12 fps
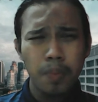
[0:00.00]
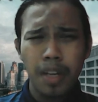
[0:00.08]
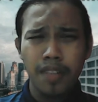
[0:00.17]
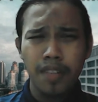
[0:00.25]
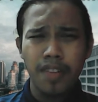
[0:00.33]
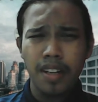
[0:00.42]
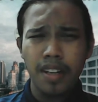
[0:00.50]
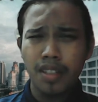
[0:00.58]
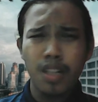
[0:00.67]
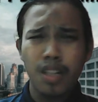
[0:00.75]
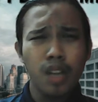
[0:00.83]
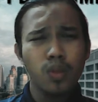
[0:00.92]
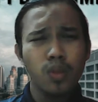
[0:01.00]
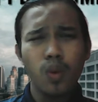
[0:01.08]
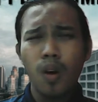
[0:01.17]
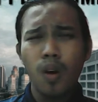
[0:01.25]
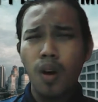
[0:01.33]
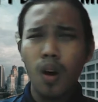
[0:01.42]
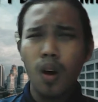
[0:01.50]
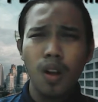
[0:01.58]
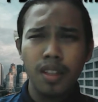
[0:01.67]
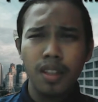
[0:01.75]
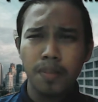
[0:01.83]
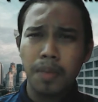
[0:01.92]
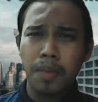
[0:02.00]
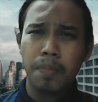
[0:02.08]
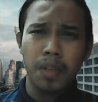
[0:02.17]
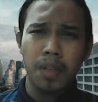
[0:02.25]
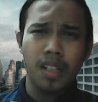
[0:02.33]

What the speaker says: virus to all the people,